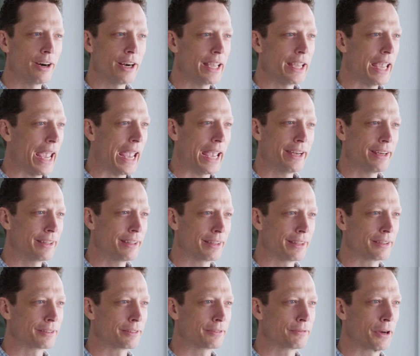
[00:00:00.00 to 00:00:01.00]
Gary
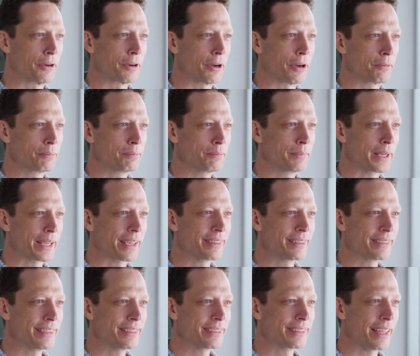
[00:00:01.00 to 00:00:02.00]
hated this photo
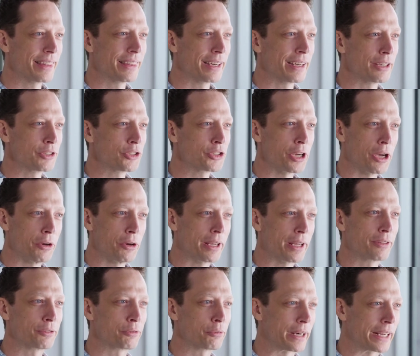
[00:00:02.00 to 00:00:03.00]
because he said that it
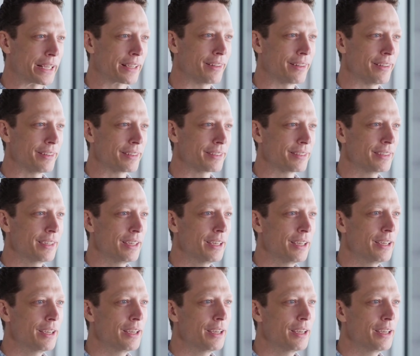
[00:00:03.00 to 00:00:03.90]
showed his wrinkles.